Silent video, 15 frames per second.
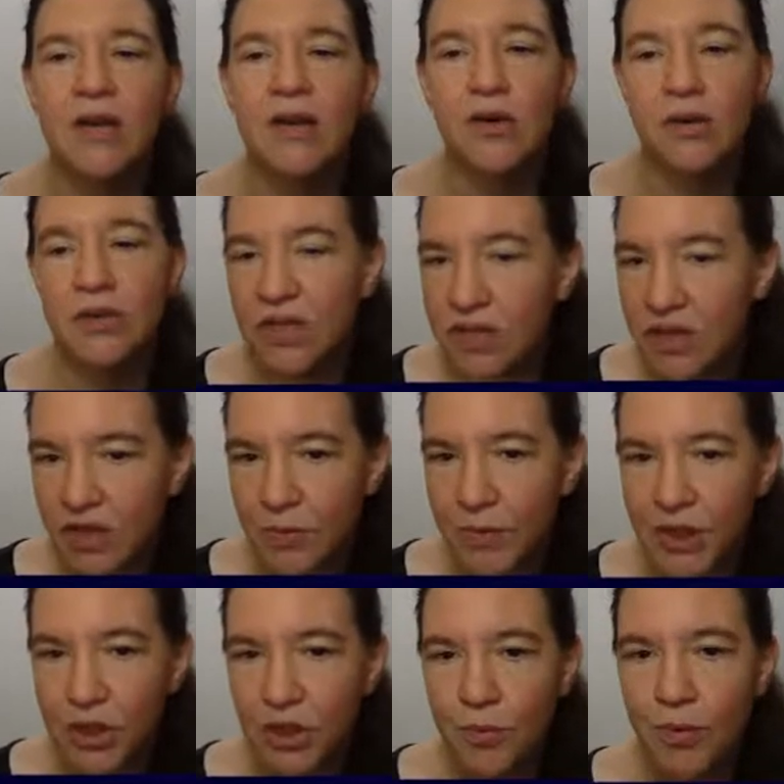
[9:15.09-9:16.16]
consider
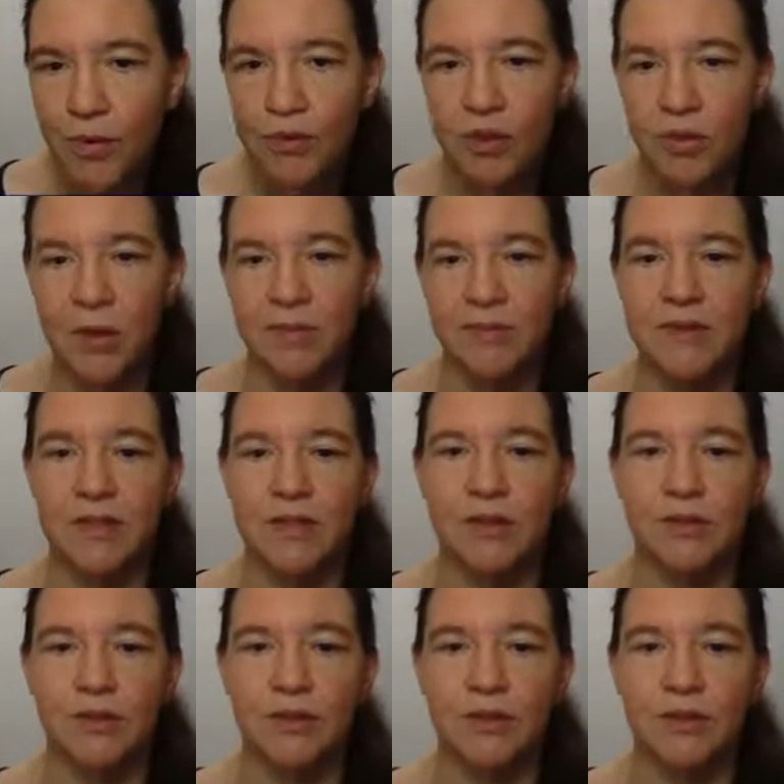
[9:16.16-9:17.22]
switching to post-quantum
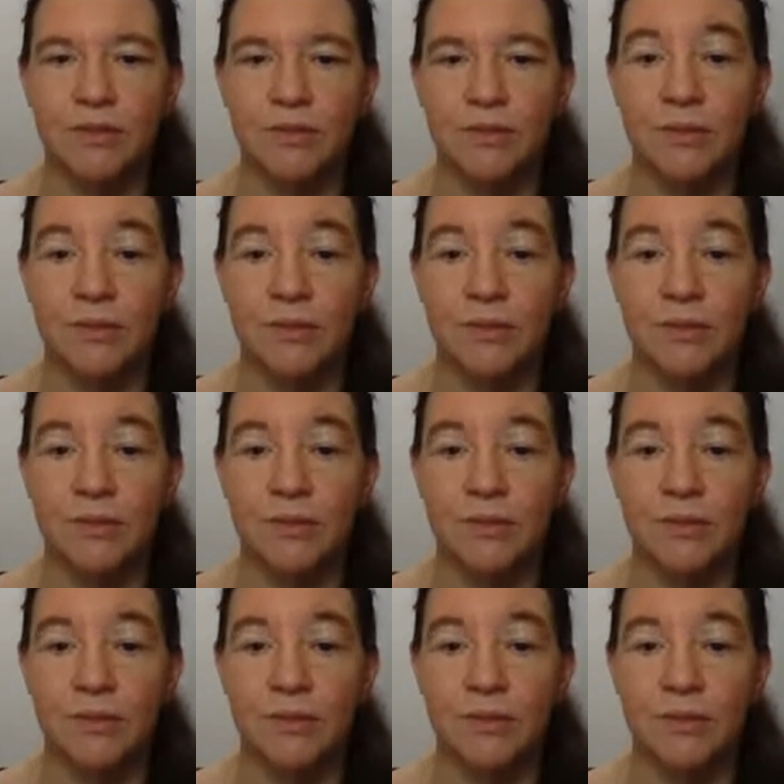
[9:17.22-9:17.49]
signatures.